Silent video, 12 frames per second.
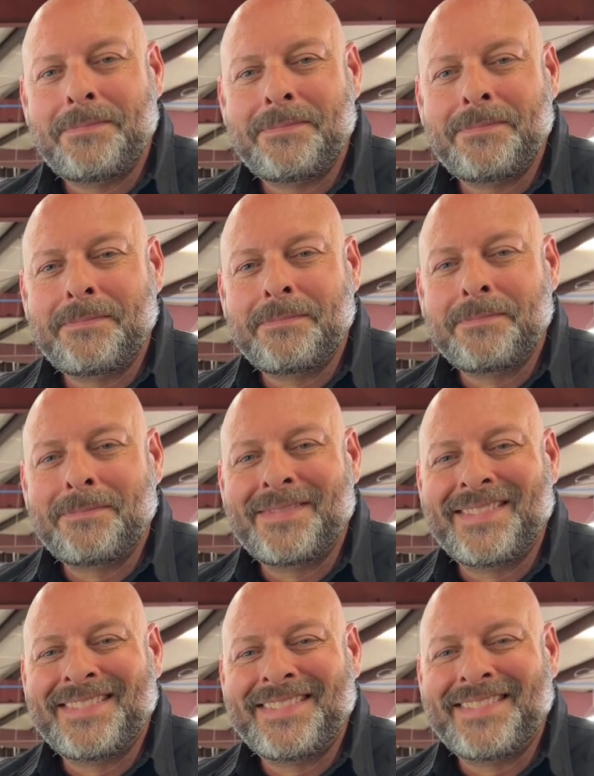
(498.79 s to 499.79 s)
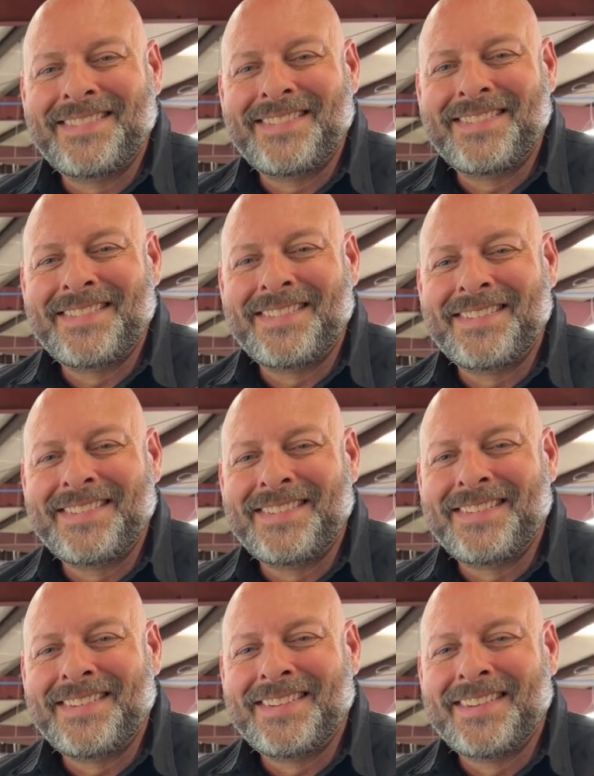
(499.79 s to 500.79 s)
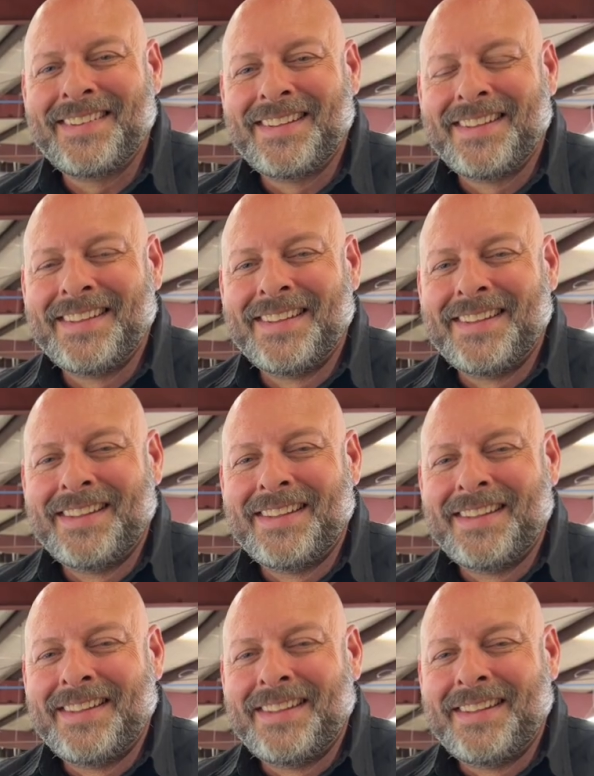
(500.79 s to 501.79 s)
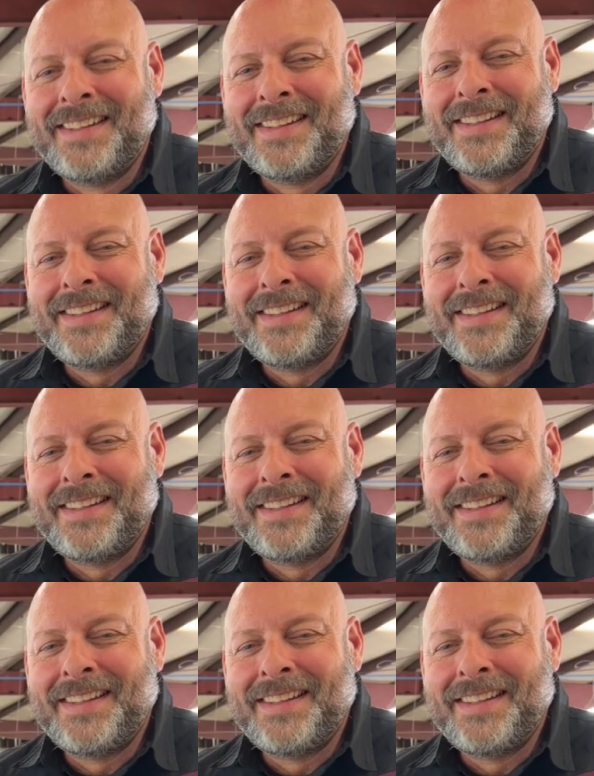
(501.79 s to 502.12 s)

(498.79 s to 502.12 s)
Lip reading: No words are spoken by the person on screen.